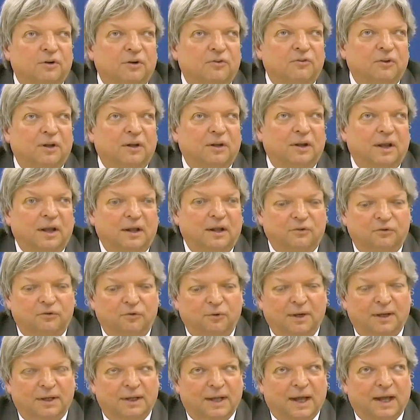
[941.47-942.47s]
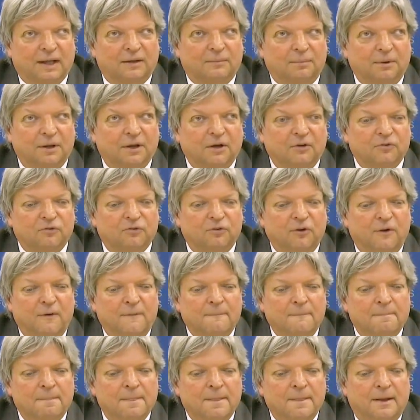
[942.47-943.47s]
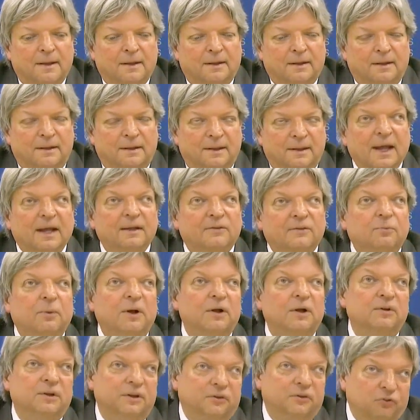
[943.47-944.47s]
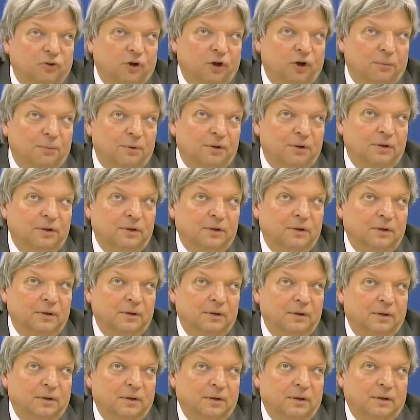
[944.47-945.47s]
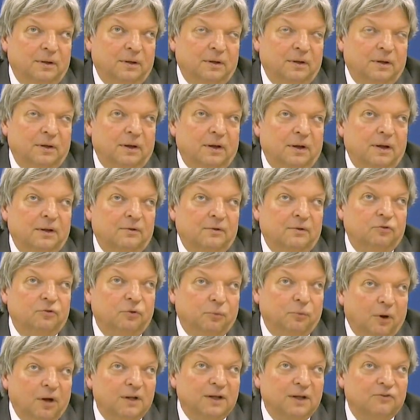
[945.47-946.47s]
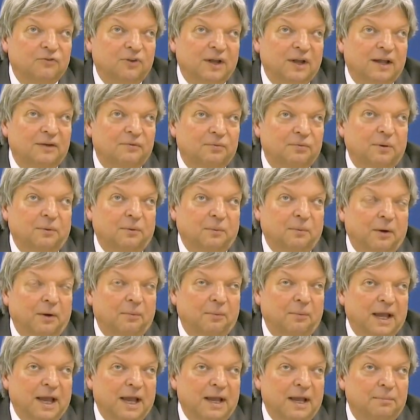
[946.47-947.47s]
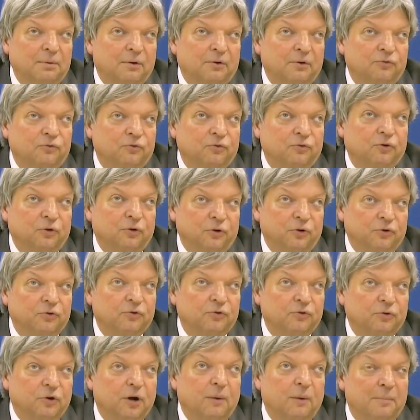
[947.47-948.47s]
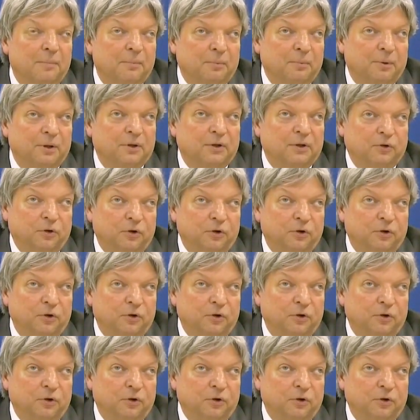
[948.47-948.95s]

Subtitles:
countries in doing that, because that will determine to what extent we will be able to come up